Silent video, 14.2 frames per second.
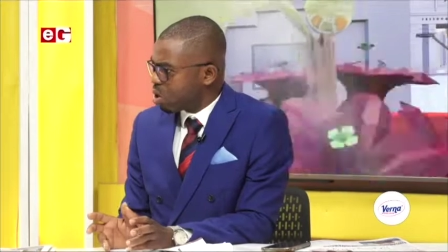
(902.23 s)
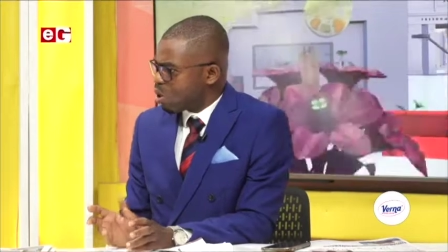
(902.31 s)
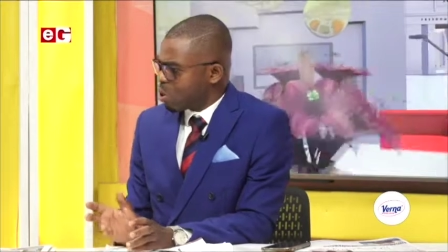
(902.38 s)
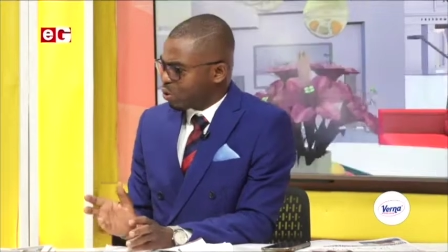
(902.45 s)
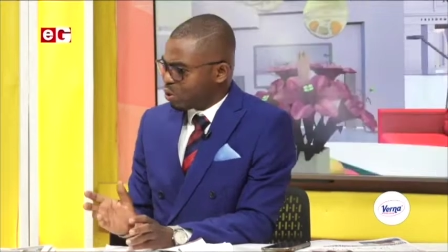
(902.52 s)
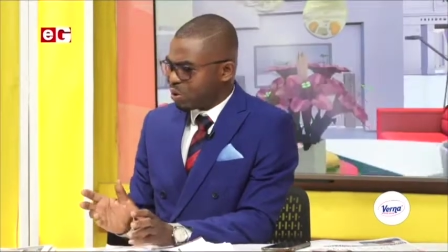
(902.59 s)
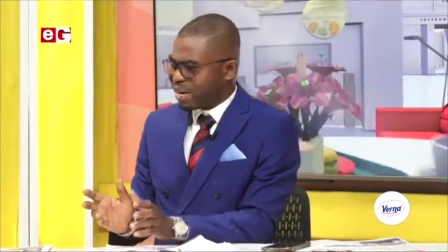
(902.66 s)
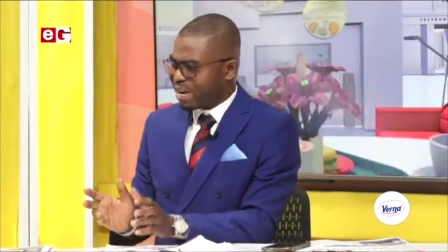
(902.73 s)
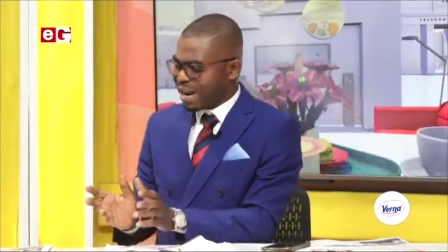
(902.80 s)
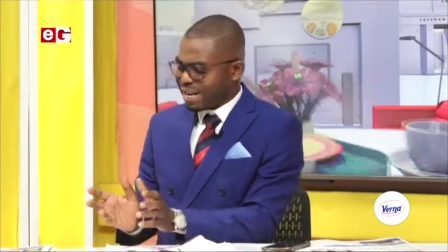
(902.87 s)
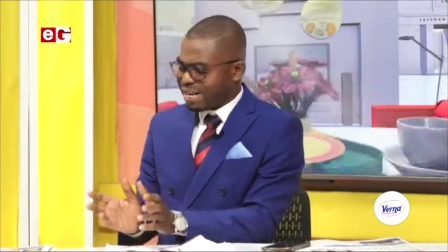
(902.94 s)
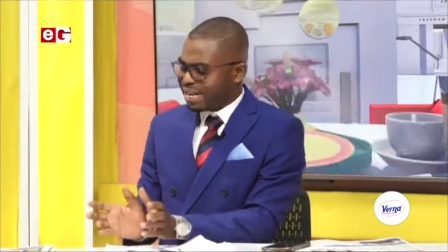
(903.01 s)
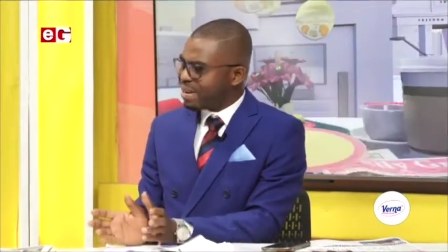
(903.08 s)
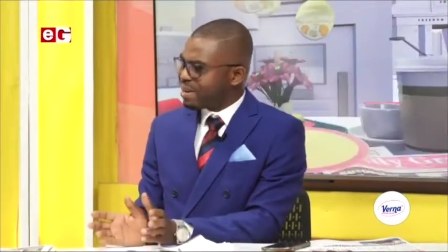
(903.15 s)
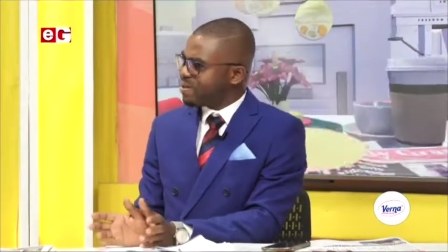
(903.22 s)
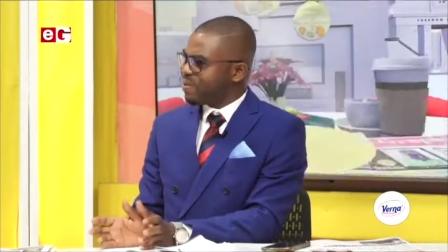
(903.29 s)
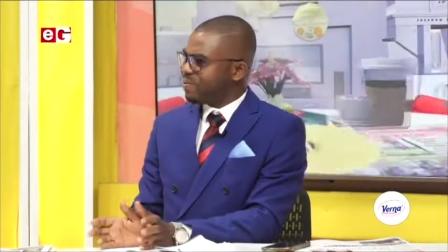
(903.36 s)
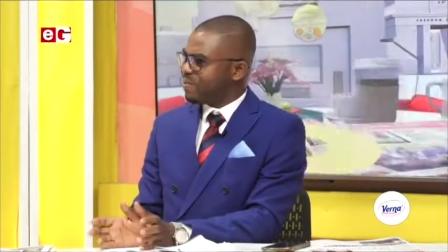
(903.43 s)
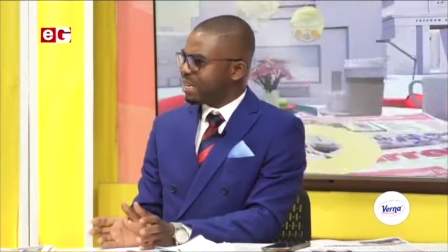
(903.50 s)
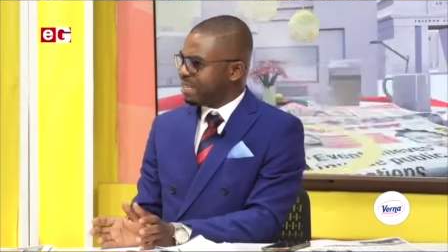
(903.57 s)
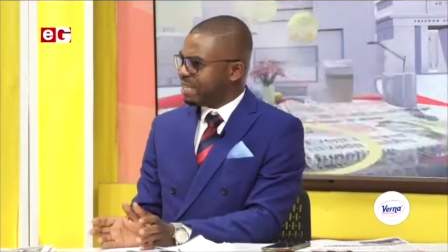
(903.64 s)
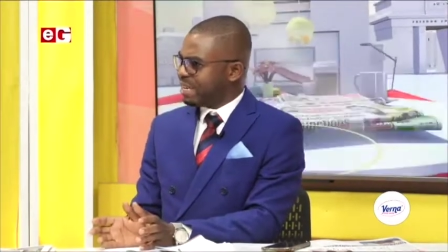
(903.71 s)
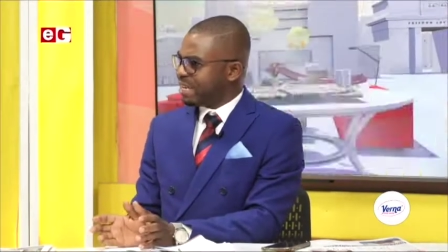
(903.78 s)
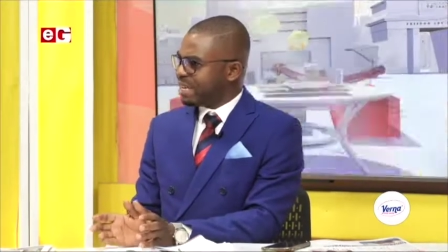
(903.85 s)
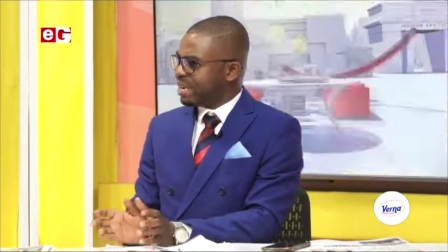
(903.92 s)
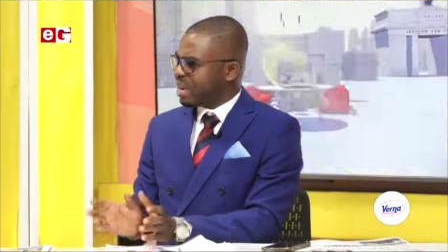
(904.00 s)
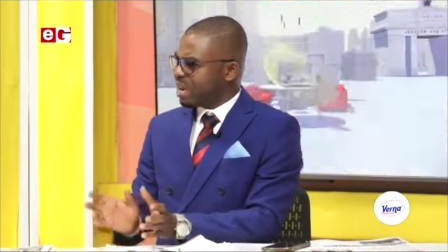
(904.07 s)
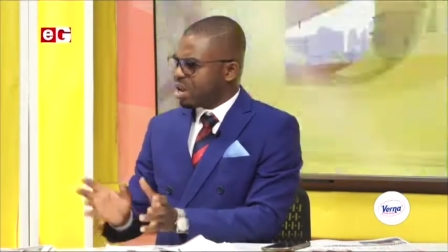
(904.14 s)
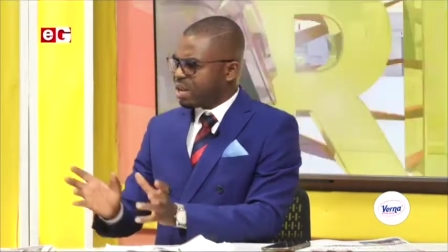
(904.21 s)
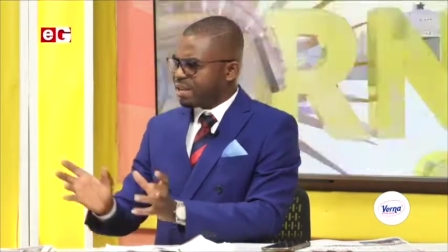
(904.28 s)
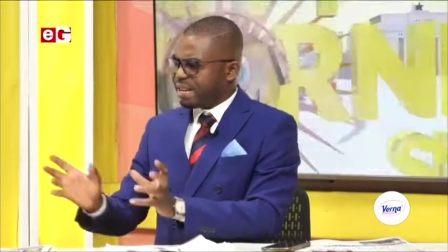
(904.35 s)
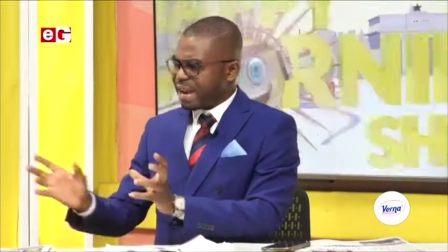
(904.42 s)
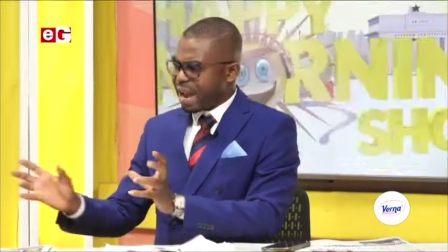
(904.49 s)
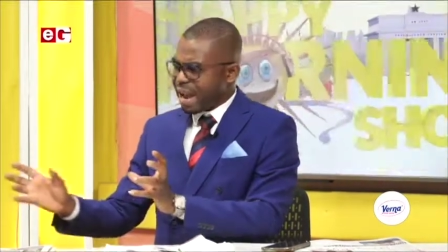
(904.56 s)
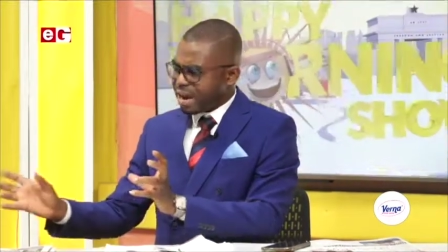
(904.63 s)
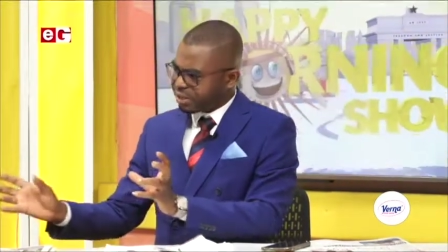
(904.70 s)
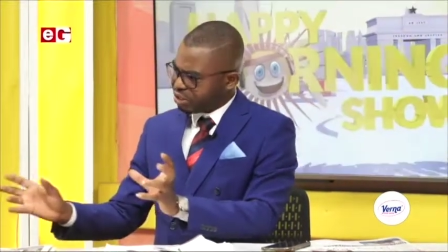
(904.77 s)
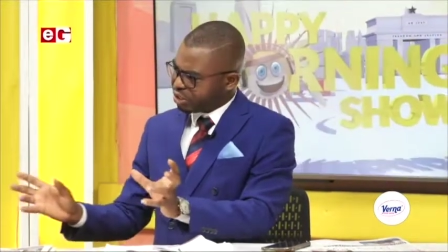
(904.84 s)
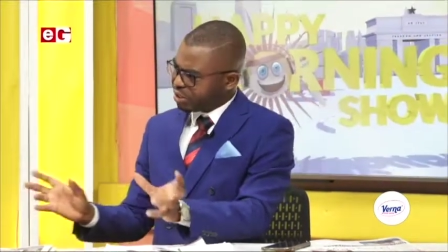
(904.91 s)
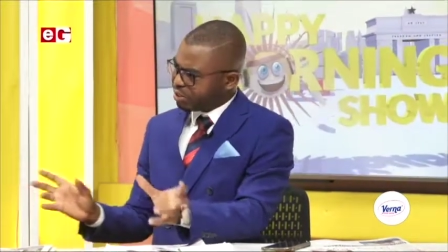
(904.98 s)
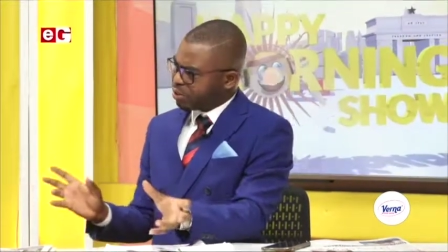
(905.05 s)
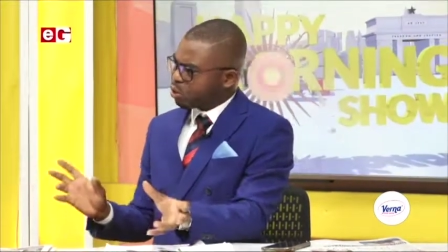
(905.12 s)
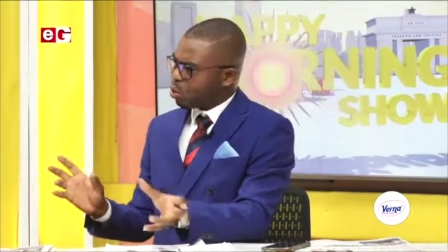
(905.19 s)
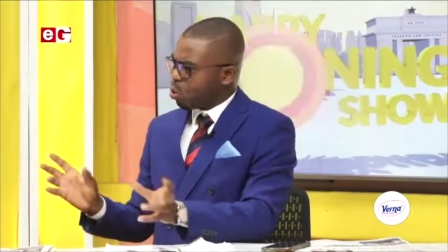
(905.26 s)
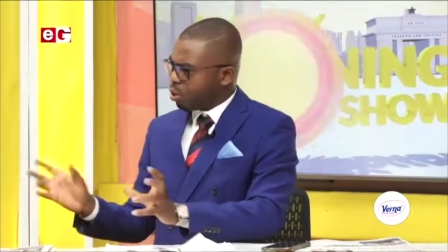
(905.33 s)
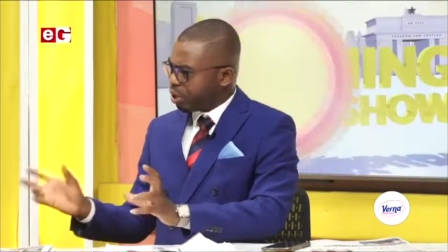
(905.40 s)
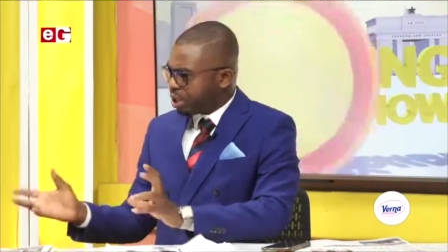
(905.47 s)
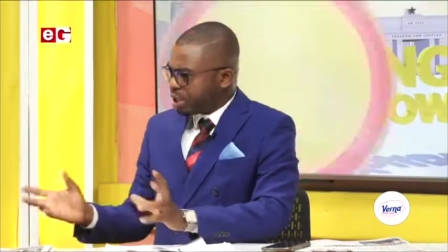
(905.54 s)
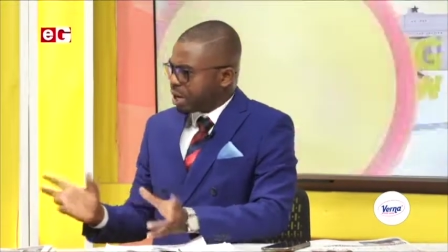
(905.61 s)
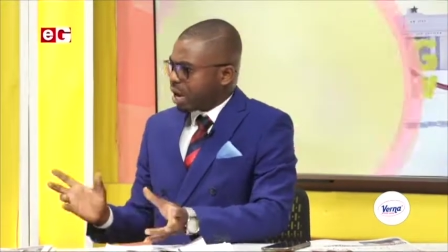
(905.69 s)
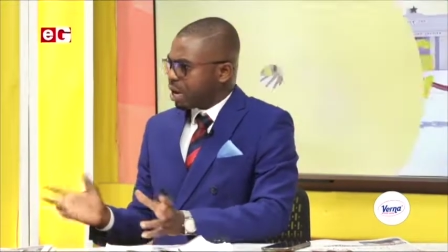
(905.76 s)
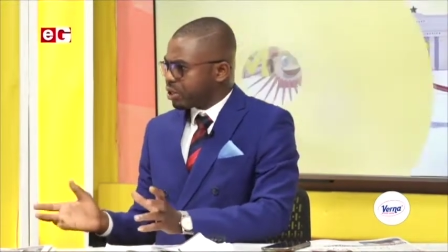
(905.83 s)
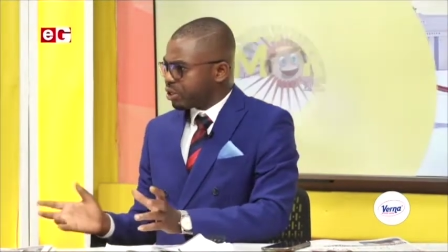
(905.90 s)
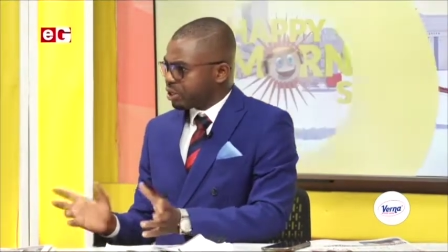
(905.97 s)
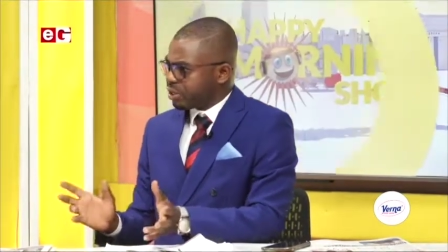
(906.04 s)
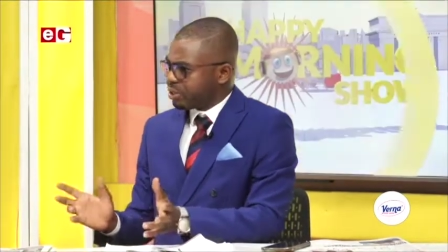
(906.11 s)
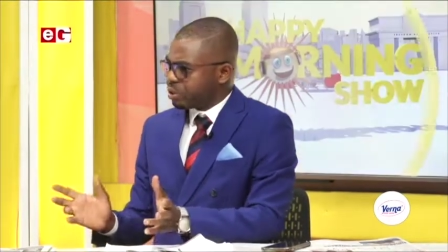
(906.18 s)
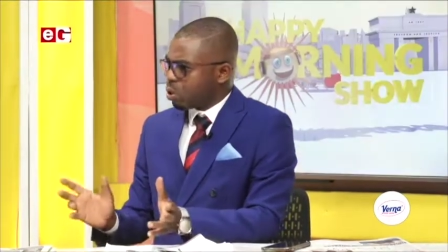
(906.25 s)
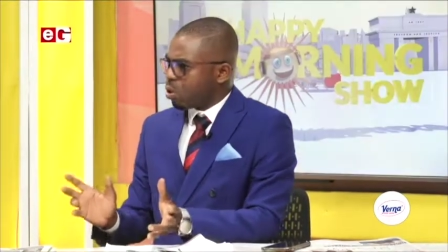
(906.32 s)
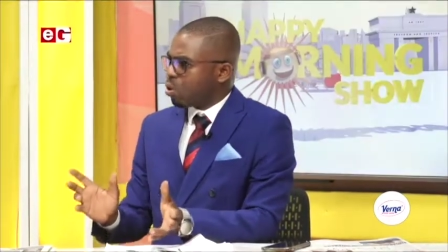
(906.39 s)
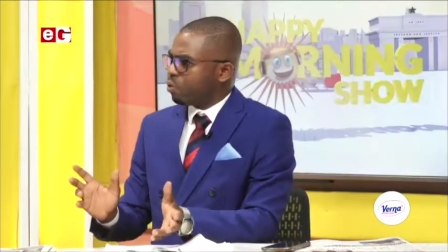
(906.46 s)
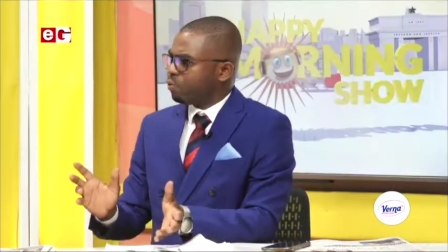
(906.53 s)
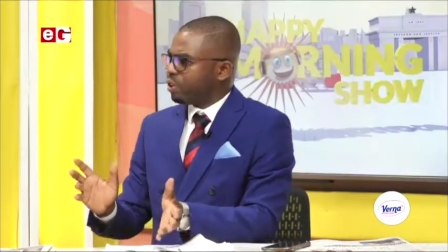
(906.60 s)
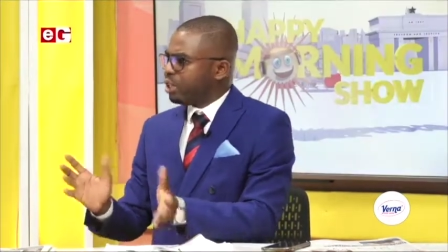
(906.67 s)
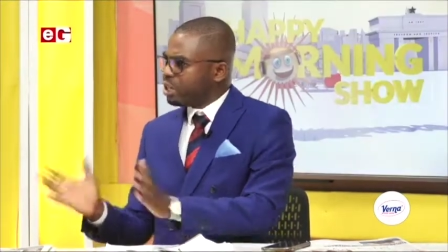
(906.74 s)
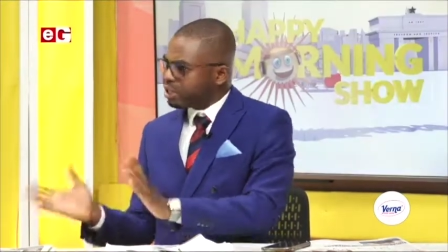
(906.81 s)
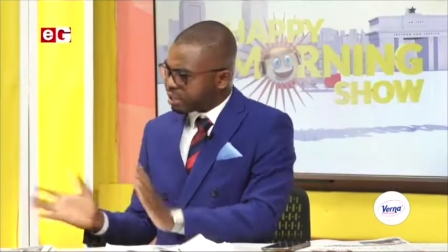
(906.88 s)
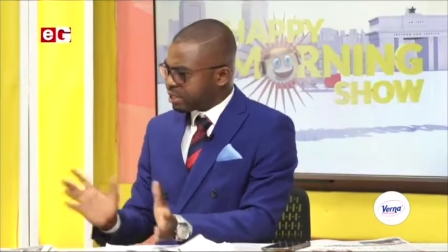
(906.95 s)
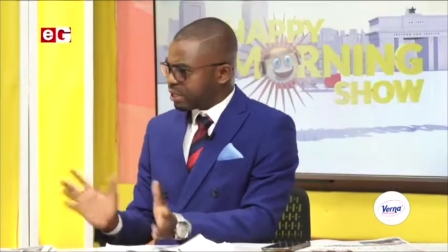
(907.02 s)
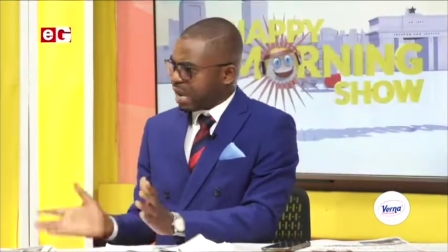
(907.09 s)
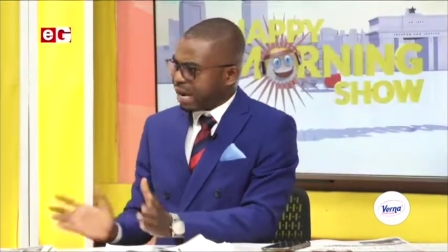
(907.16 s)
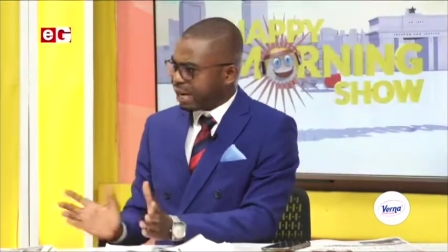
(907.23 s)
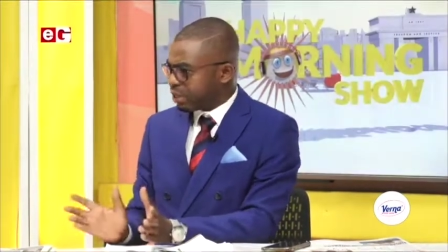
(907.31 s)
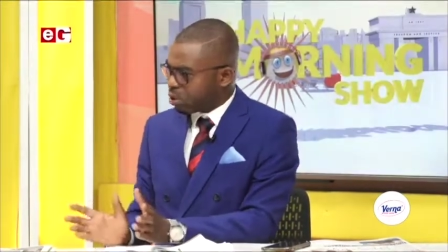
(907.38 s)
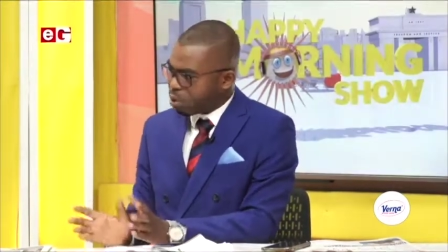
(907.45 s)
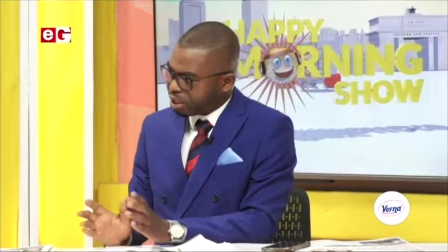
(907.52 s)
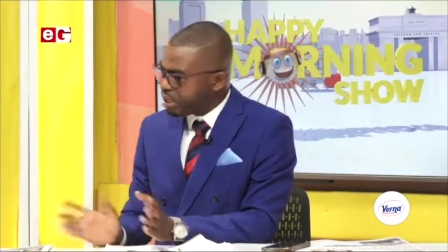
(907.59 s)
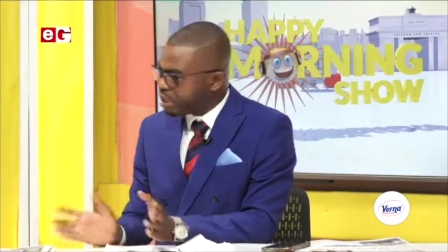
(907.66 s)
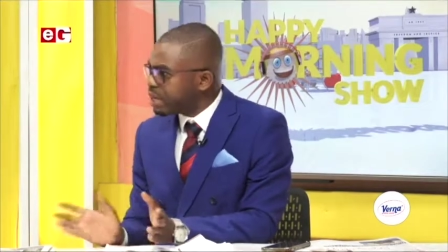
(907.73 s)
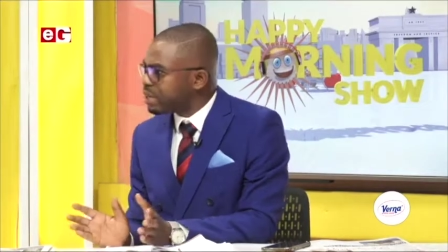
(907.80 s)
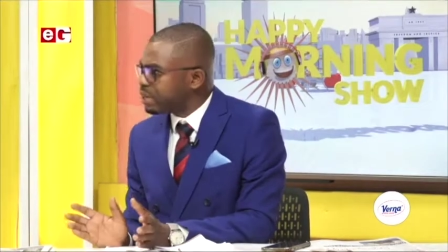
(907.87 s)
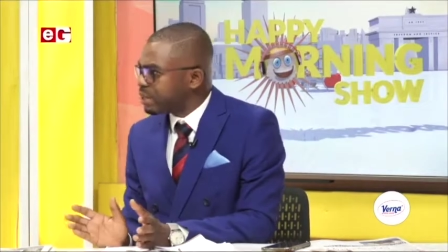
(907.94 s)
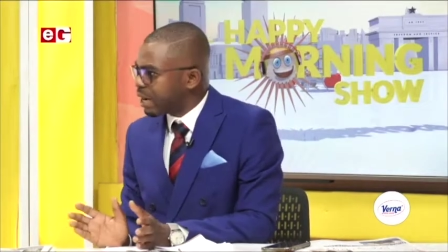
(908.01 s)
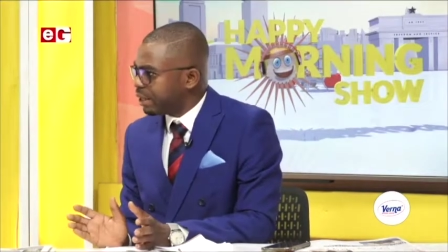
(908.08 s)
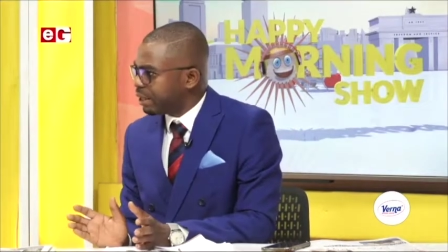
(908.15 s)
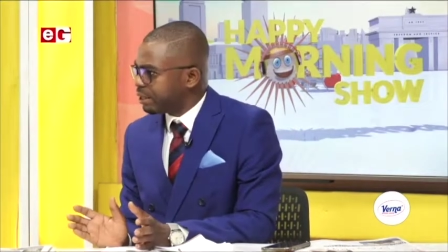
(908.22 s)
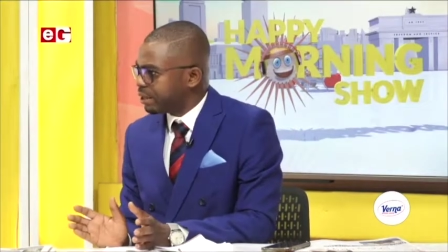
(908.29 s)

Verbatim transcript: so that at the end of the day, the actions or inactions of each side or either side